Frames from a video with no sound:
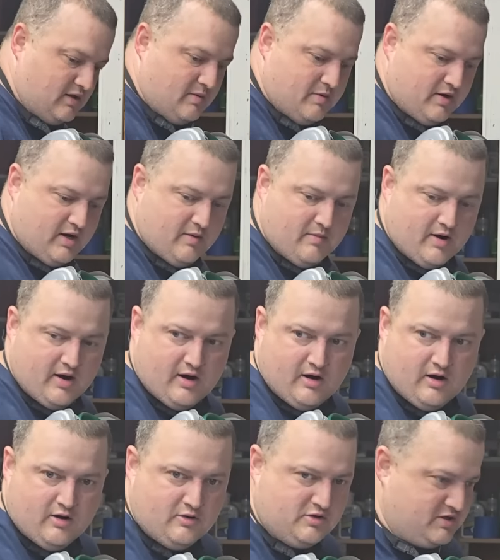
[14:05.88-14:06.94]
let me get my air
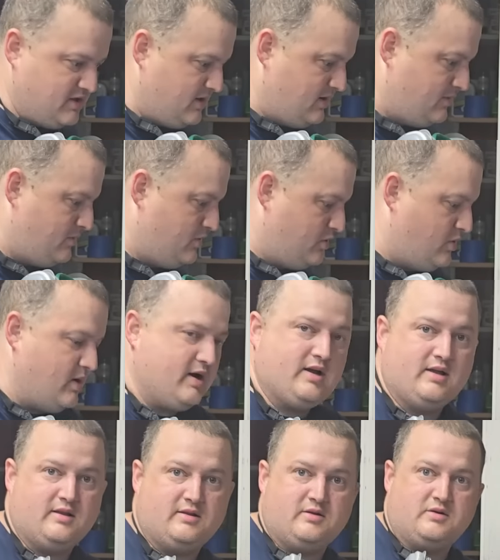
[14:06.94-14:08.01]
hose set up real quick
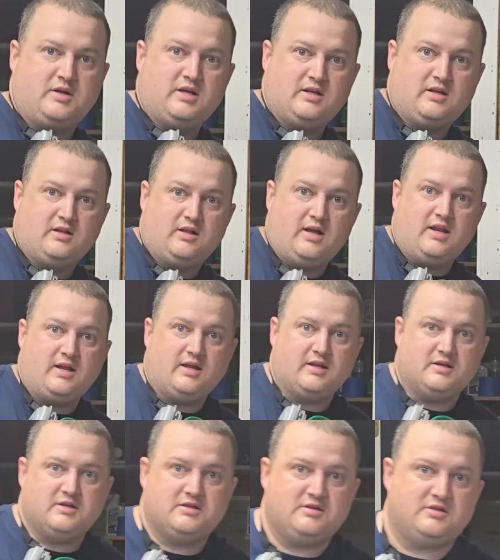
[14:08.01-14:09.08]
and we'll get to cleaning
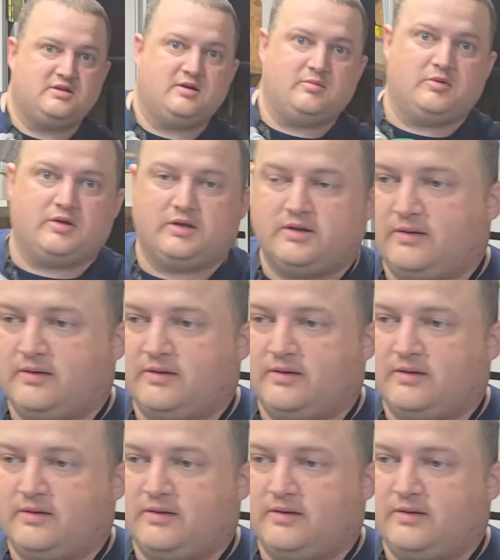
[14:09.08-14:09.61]
and disassembling.